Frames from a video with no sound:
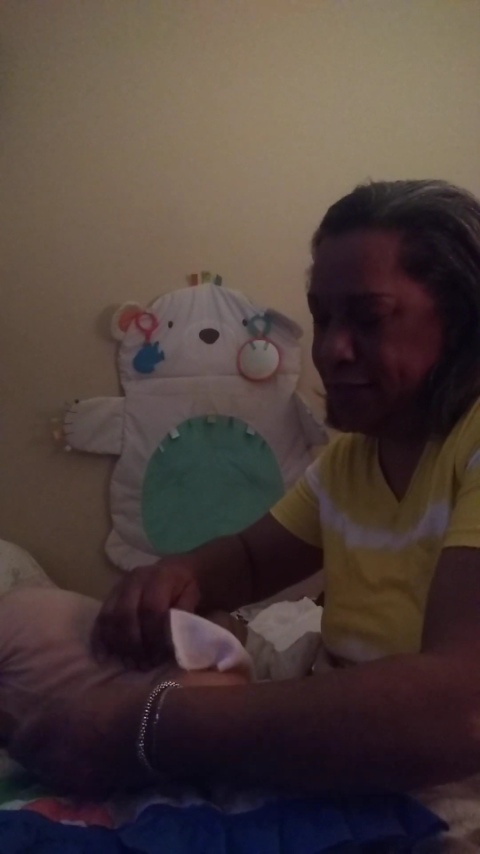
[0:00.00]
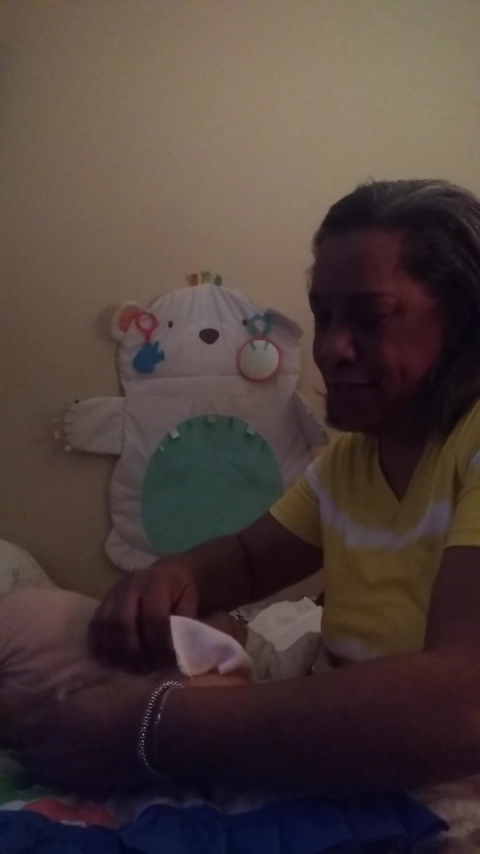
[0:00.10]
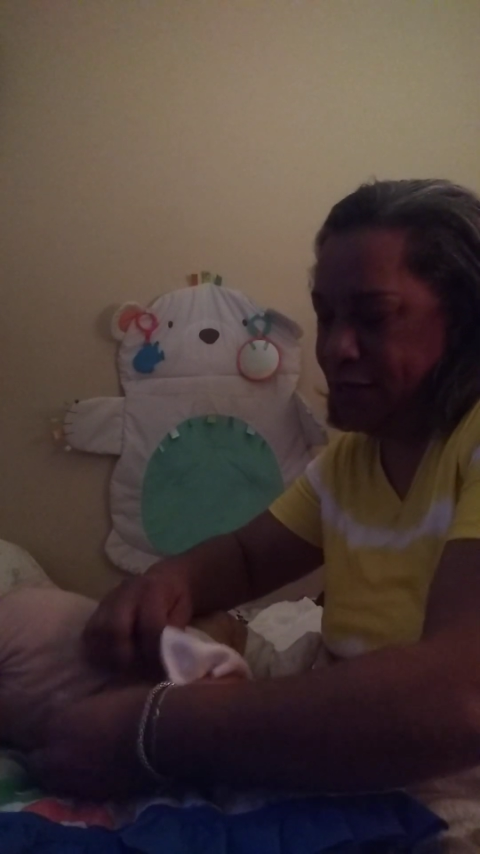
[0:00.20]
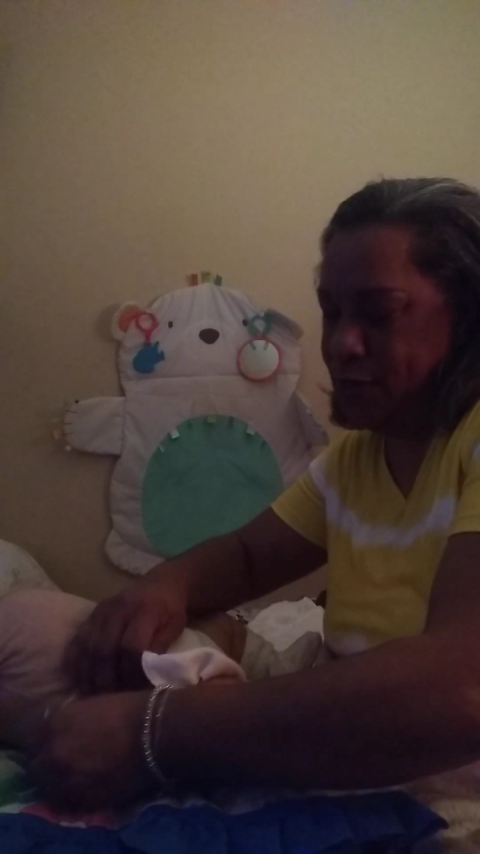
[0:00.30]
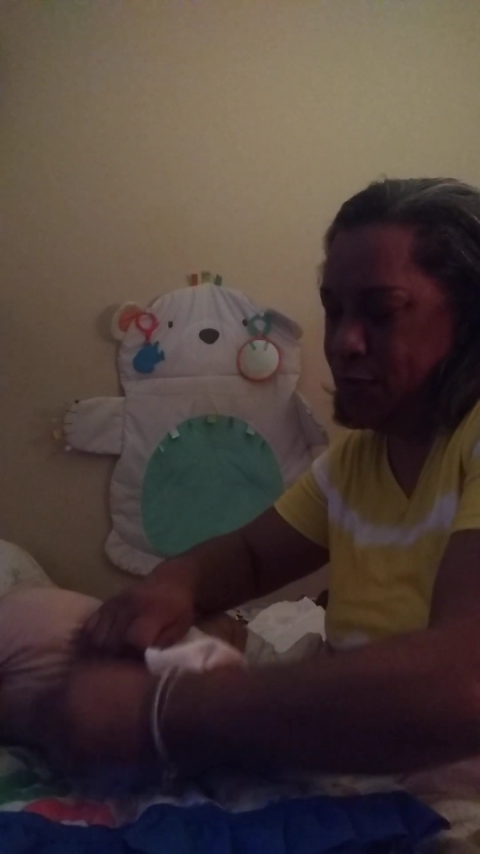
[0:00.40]

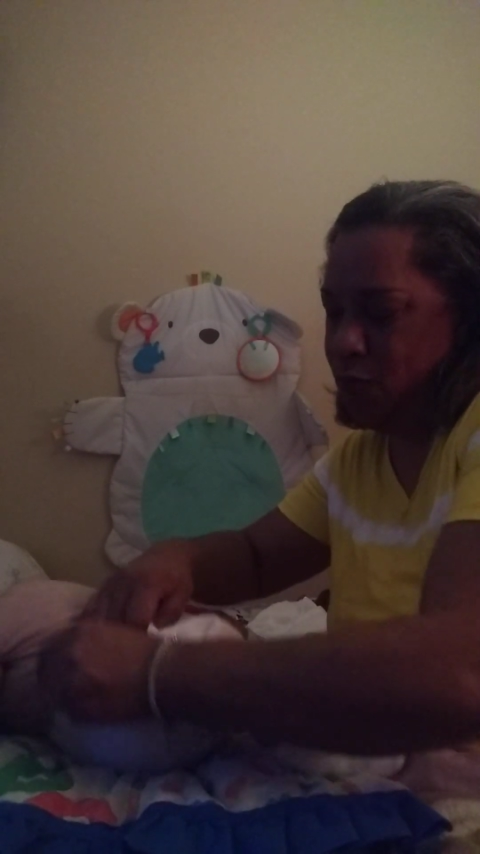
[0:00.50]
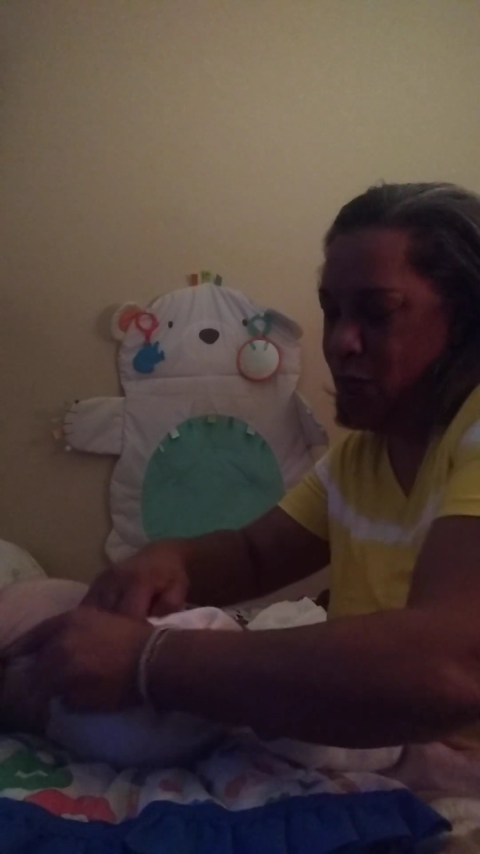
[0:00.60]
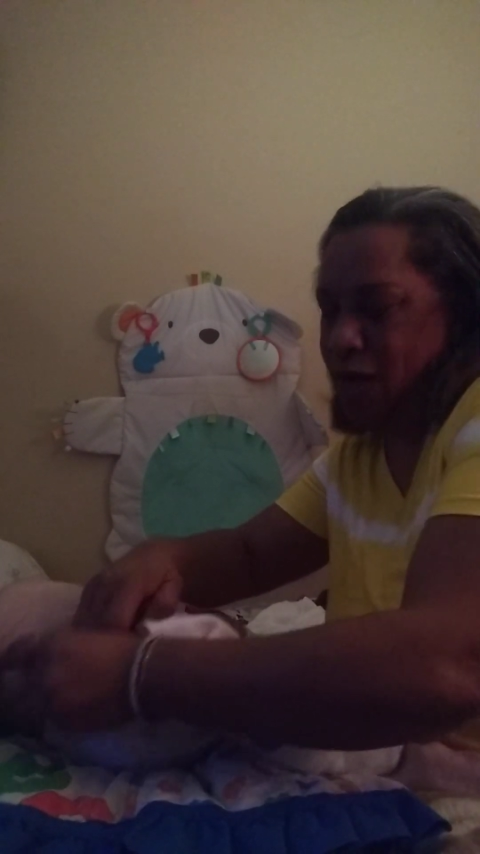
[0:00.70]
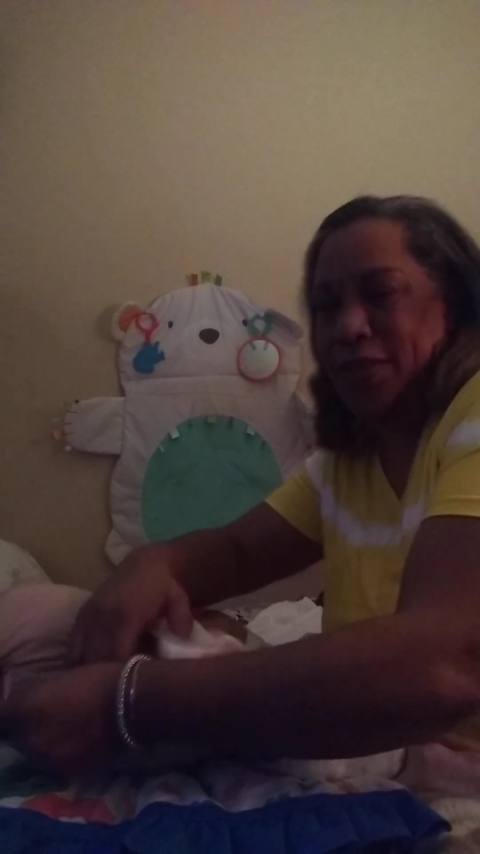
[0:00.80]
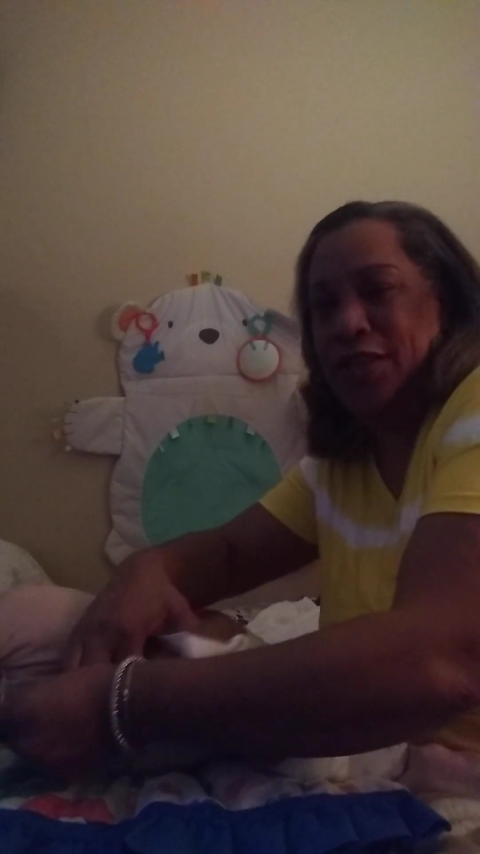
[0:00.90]
So,
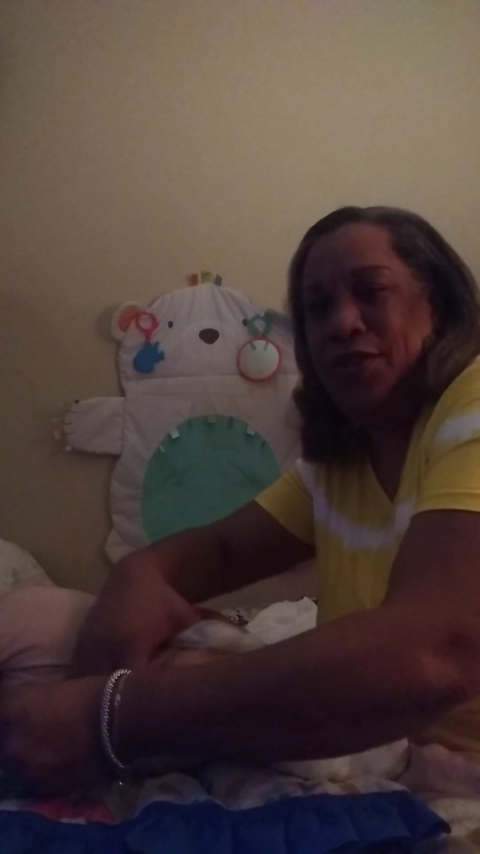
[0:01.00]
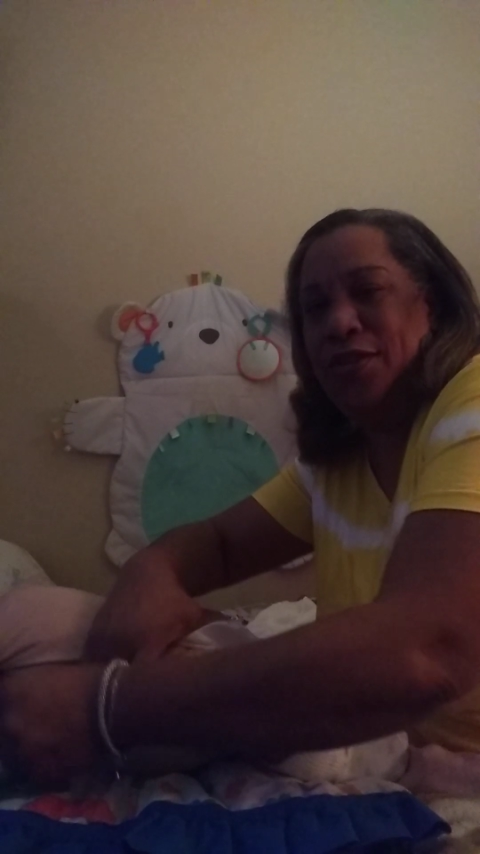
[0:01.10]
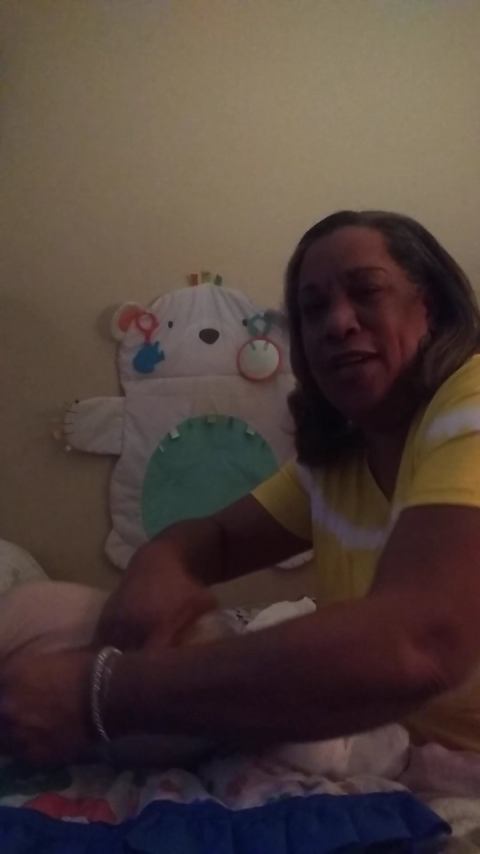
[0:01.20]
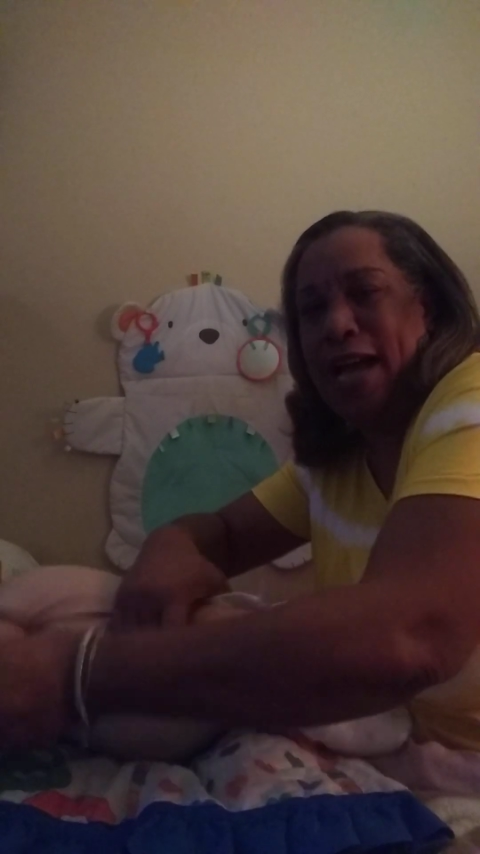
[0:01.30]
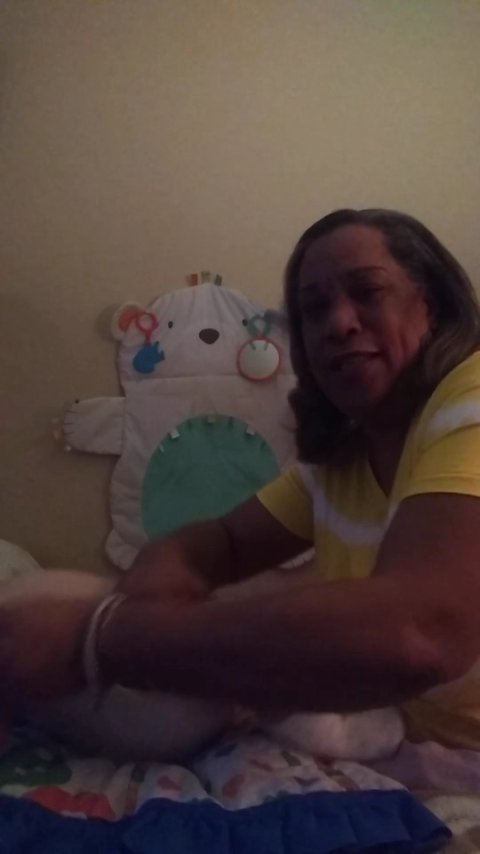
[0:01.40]
what did
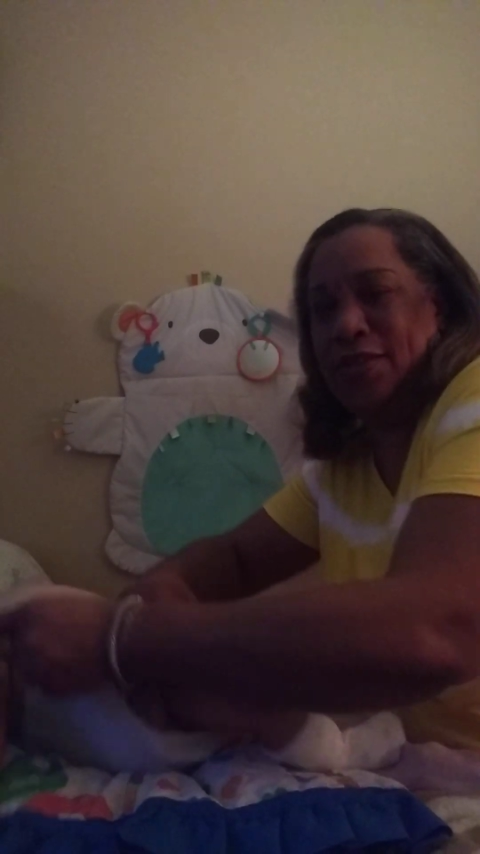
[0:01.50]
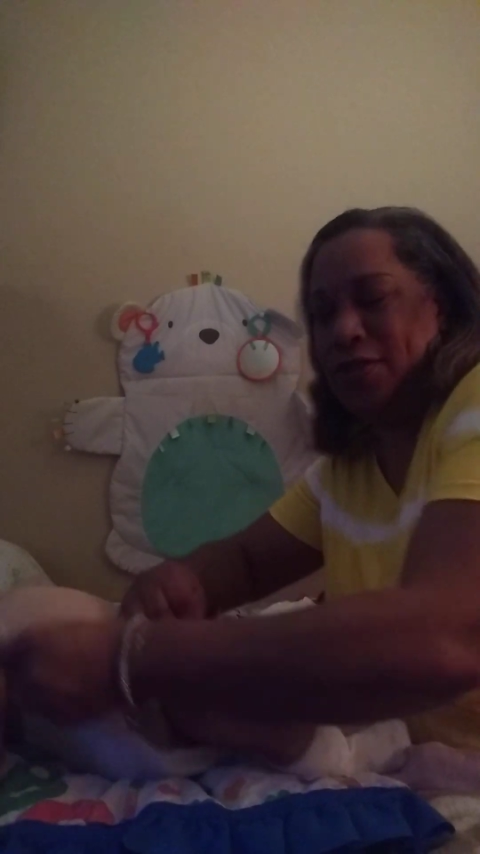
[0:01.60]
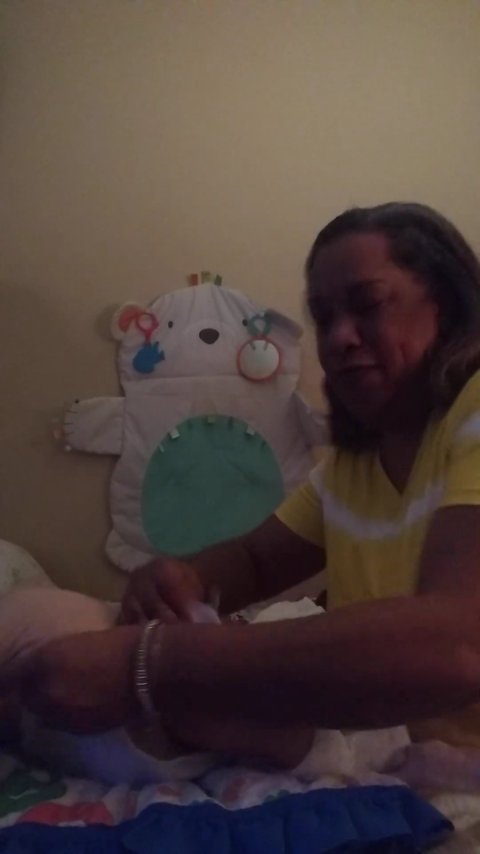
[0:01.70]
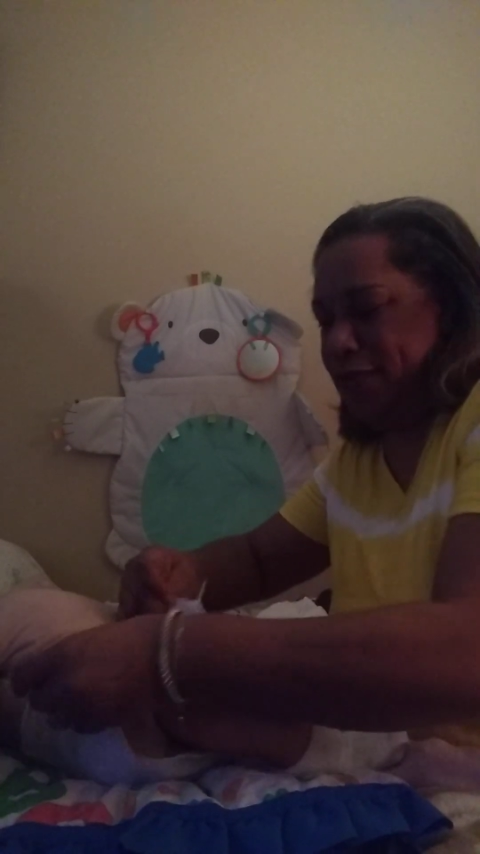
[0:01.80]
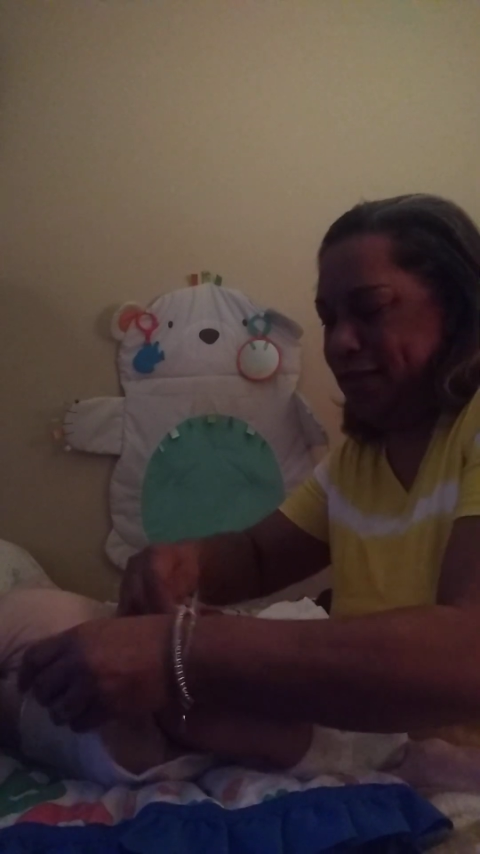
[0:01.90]
you guys
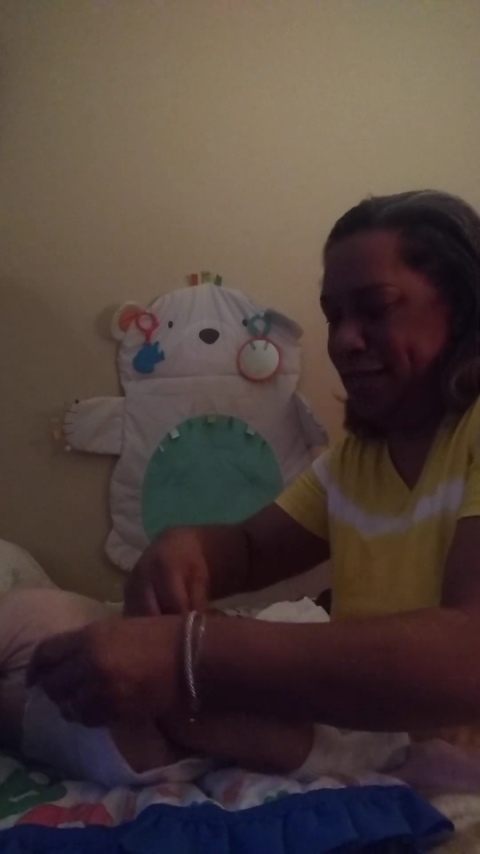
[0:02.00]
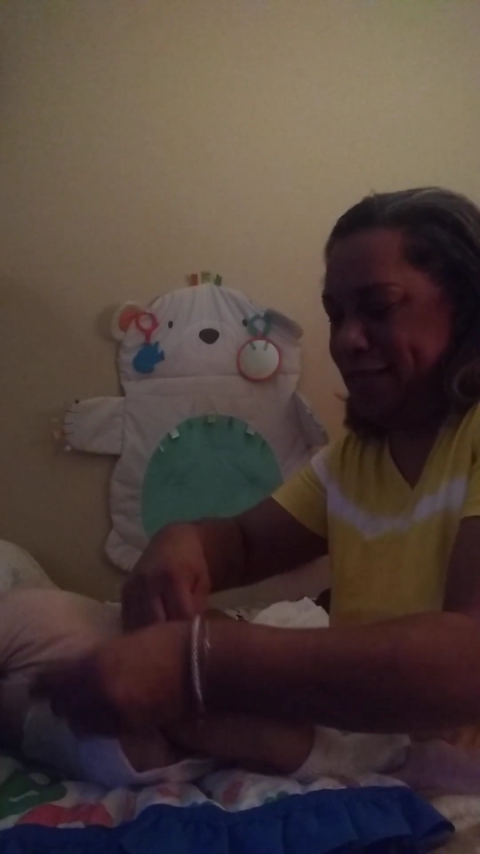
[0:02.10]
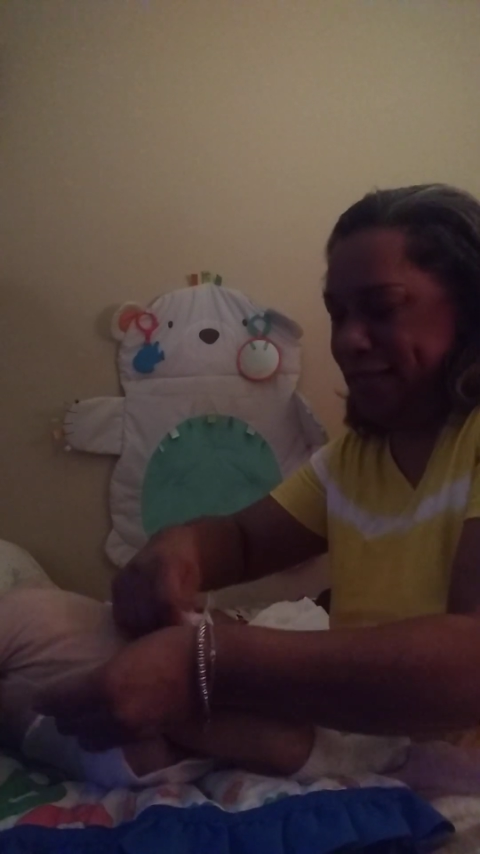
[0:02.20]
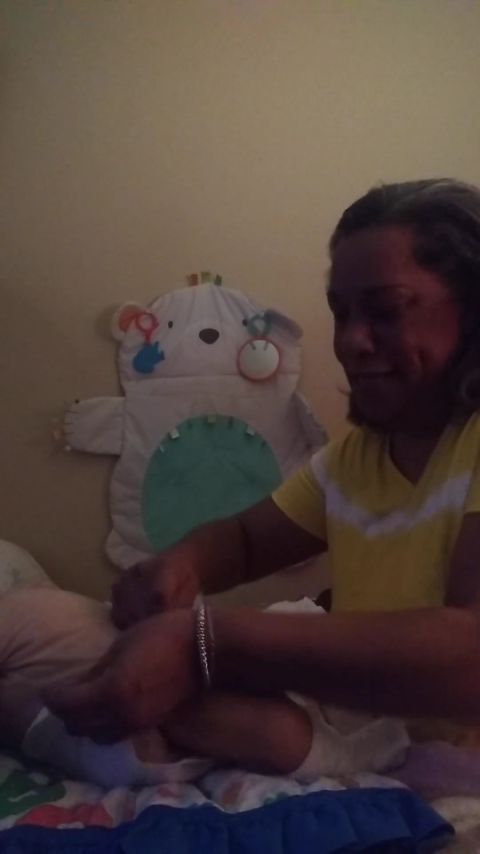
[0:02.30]
cook for Sunday